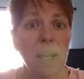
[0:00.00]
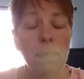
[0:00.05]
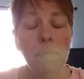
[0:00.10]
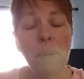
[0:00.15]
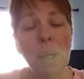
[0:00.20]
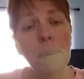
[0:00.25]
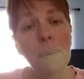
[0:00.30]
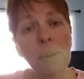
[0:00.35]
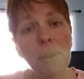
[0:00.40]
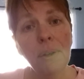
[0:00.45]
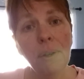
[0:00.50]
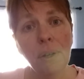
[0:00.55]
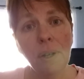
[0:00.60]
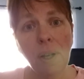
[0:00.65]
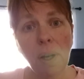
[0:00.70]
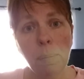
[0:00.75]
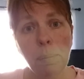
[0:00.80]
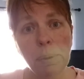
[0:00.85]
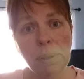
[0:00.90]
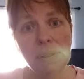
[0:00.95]
Maybe they're a
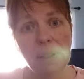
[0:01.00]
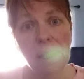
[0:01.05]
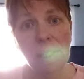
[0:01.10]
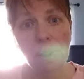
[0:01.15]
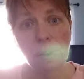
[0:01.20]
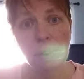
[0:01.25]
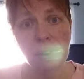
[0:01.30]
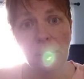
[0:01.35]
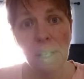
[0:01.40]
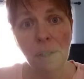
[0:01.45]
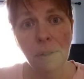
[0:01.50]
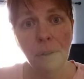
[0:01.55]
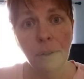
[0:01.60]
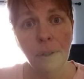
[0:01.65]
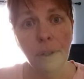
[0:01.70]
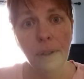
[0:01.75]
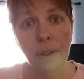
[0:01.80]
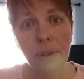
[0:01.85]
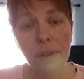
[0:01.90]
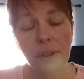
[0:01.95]
couple layers
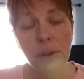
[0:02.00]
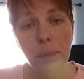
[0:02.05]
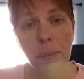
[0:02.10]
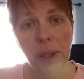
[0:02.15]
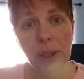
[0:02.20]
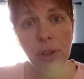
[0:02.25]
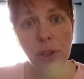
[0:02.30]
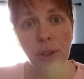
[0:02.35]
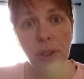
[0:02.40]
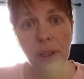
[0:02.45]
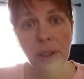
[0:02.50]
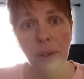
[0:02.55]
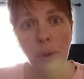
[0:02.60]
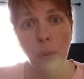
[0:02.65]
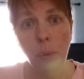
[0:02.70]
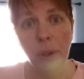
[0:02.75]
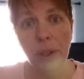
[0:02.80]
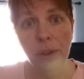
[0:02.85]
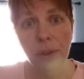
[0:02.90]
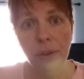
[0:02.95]
under, especially in
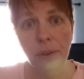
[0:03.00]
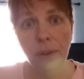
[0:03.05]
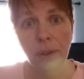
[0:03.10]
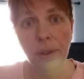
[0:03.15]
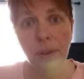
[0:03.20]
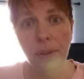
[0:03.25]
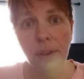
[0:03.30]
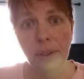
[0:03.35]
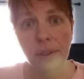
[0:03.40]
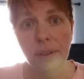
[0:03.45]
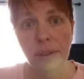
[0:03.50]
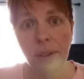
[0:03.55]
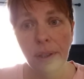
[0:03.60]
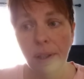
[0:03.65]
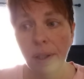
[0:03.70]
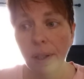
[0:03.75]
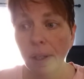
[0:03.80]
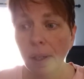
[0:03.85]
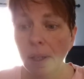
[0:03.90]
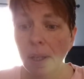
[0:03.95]
the winter this
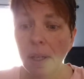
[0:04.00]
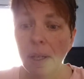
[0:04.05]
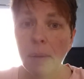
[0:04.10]
year,